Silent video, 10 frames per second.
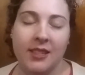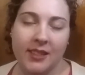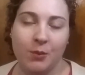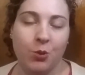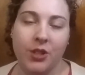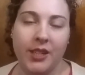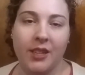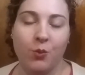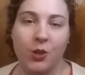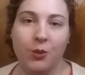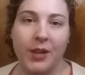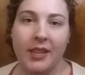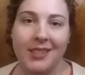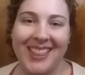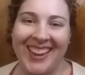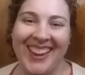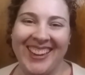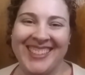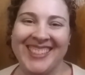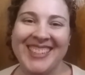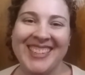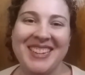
the next morning and wonder why I did that.